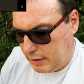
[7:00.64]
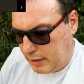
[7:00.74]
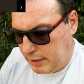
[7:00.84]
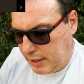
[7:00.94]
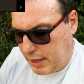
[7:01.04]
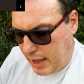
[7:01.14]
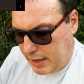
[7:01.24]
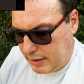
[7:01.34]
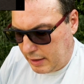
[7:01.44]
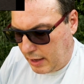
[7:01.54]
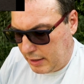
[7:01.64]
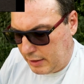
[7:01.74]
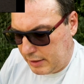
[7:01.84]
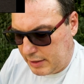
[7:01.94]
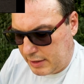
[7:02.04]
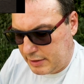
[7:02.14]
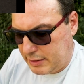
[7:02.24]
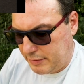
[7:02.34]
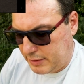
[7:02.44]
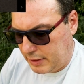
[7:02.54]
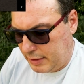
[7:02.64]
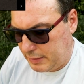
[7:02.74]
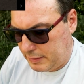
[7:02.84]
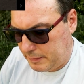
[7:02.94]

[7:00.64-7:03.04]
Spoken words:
and in your gain and in your sensitivity